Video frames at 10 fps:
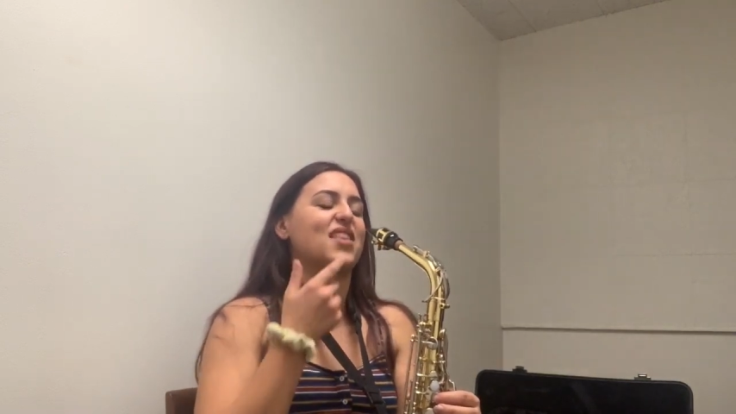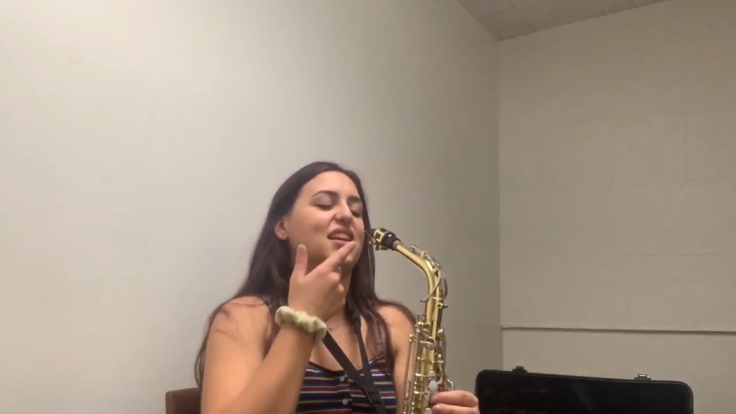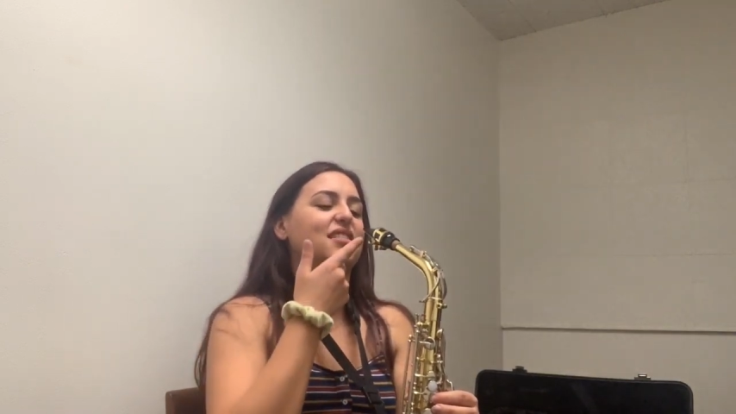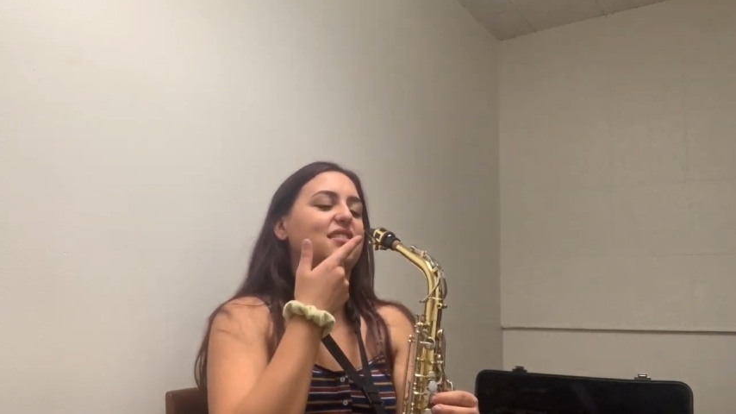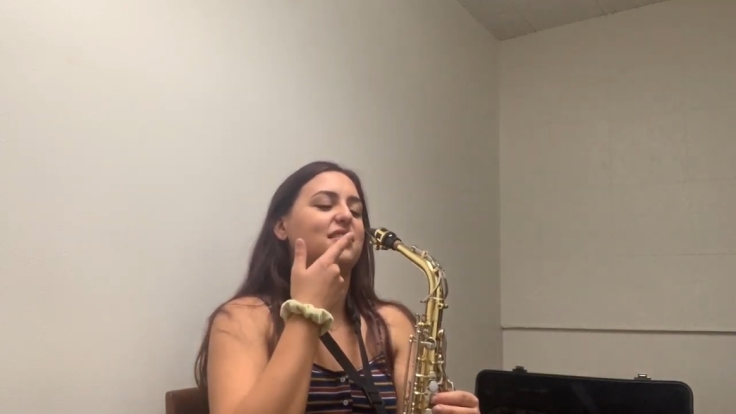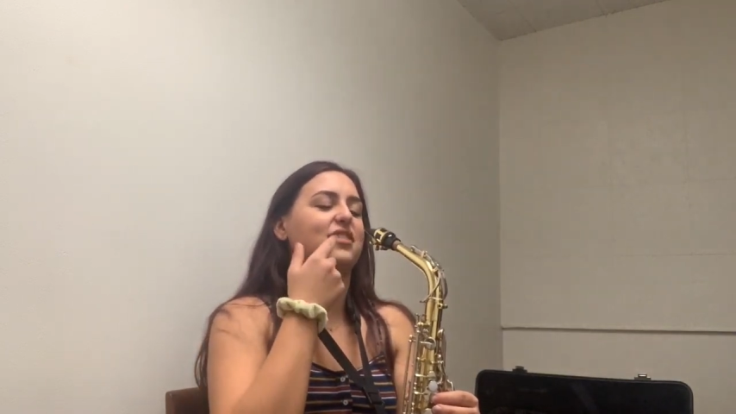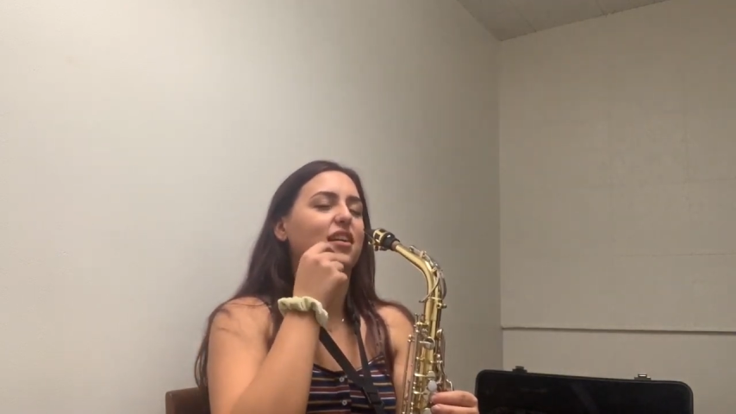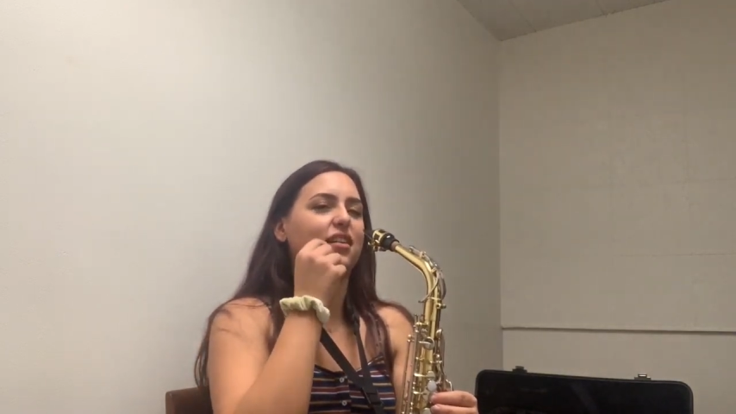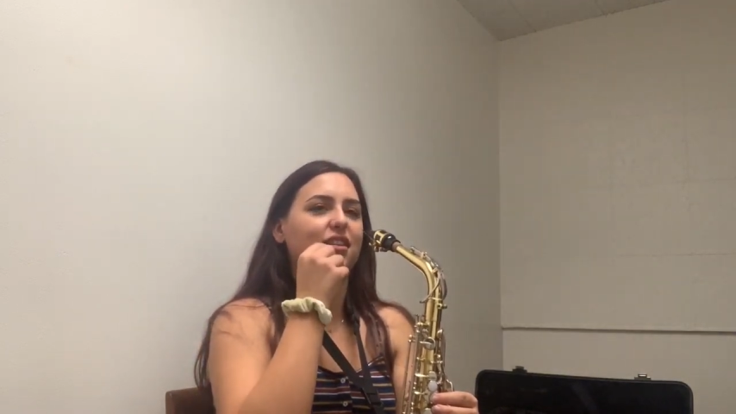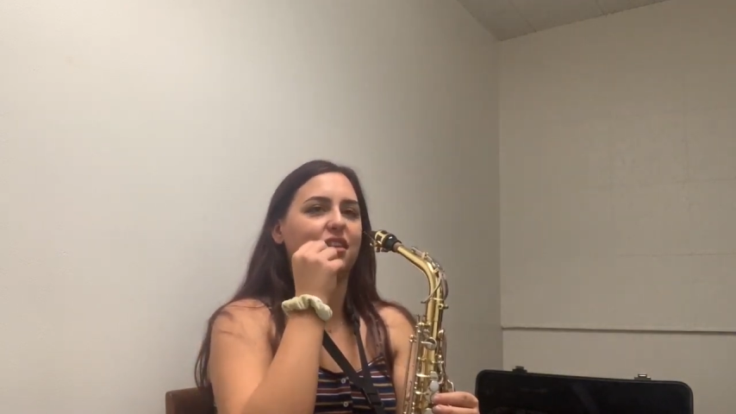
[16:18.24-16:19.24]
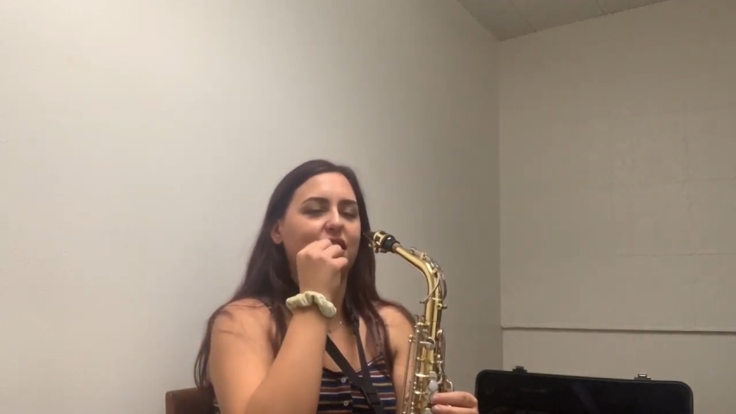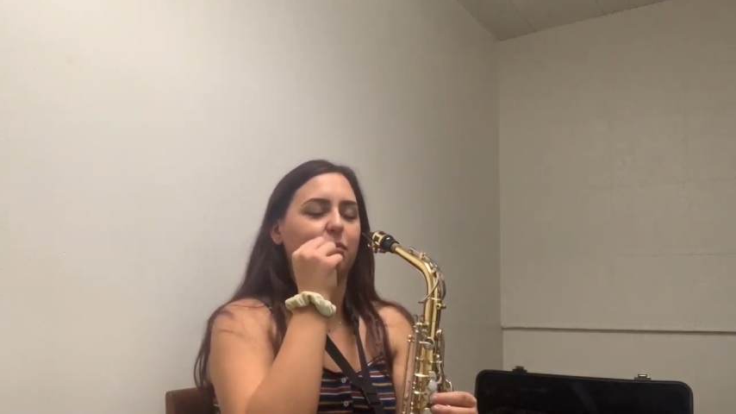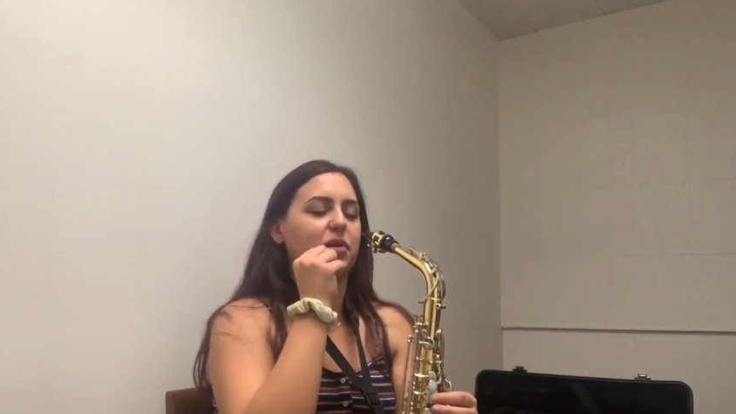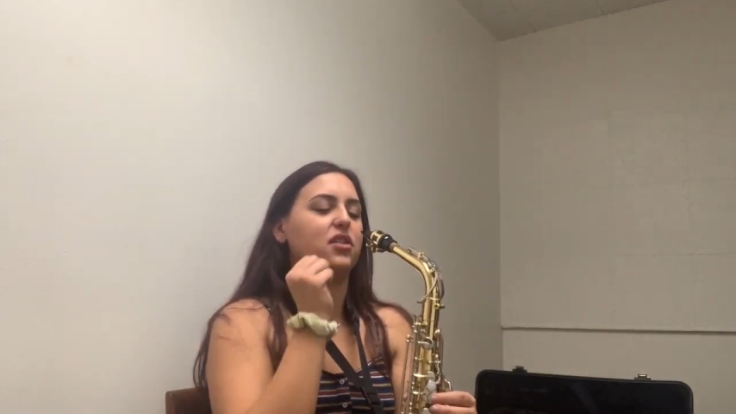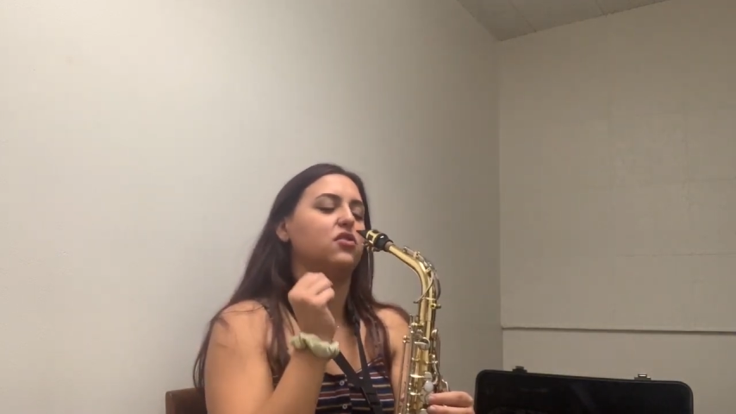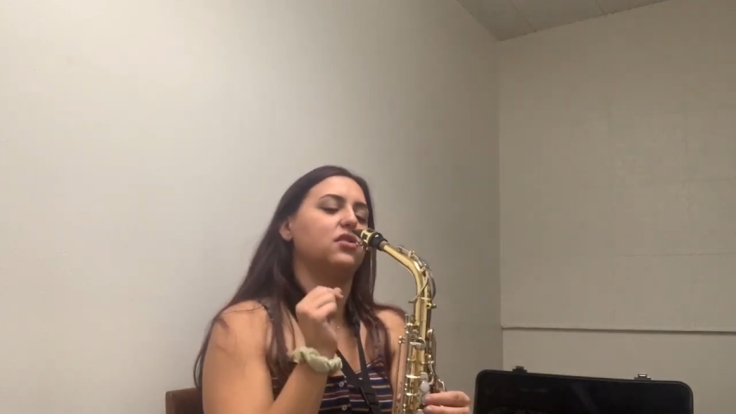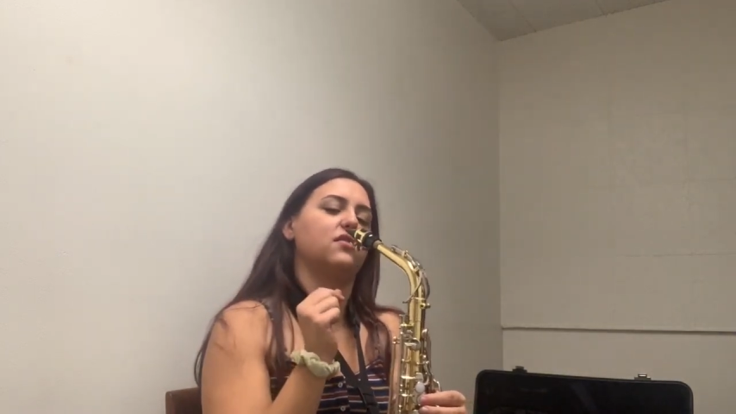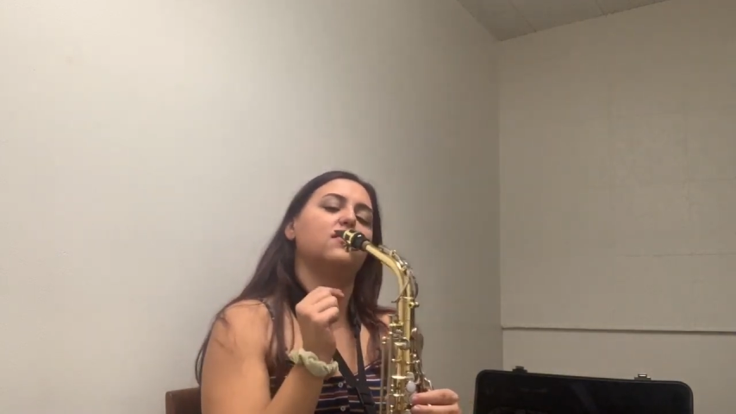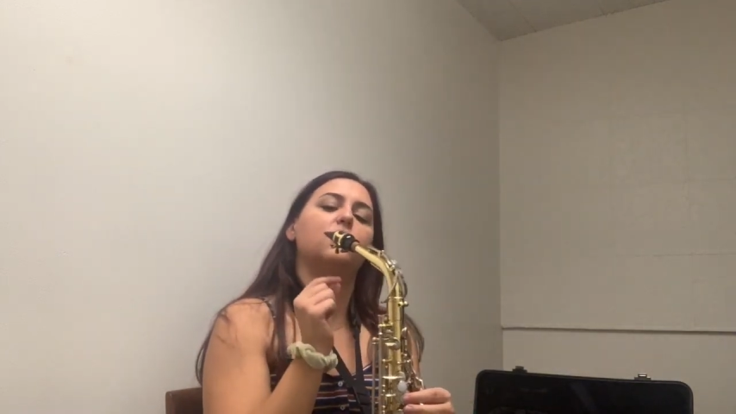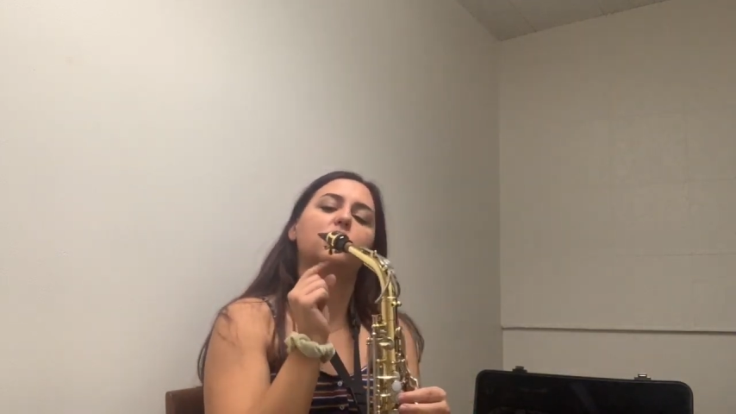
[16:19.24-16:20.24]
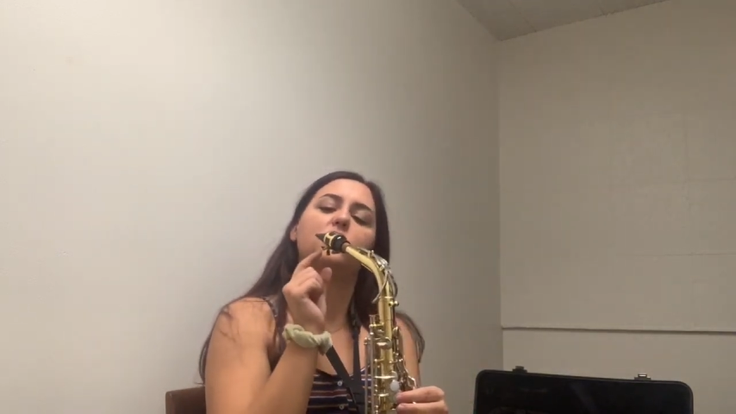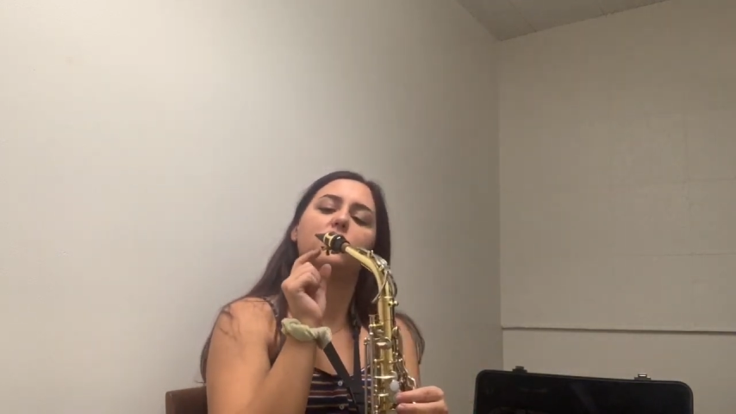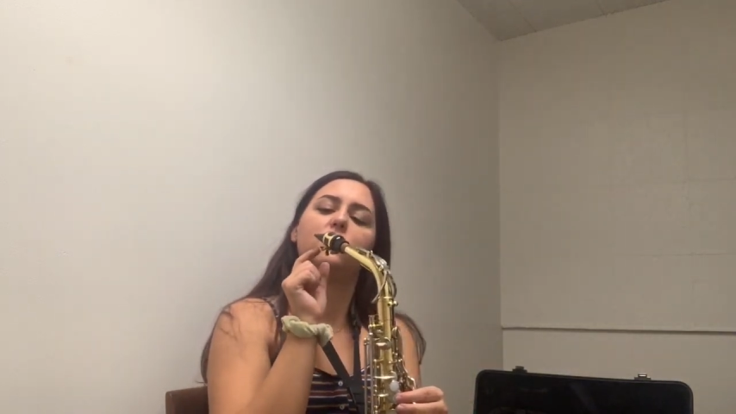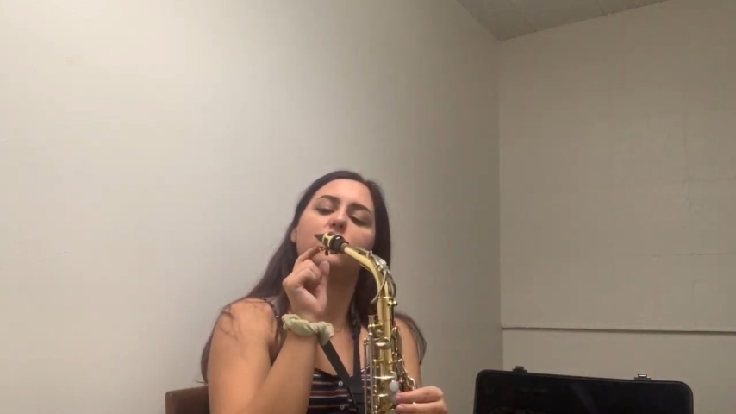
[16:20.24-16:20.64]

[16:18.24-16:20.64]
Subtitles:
It gets stuck and then like pinches almost up.